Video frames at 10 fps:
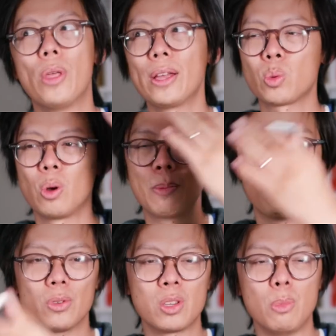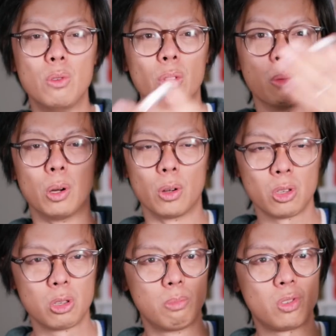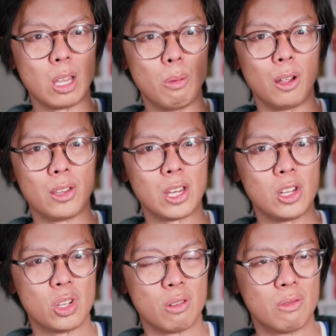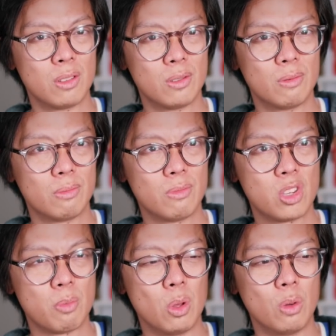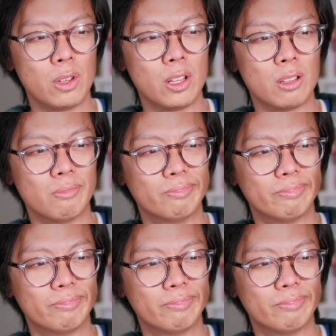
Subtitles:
that's why they put smooth on the box. Stabilization. Smooth, isn't it?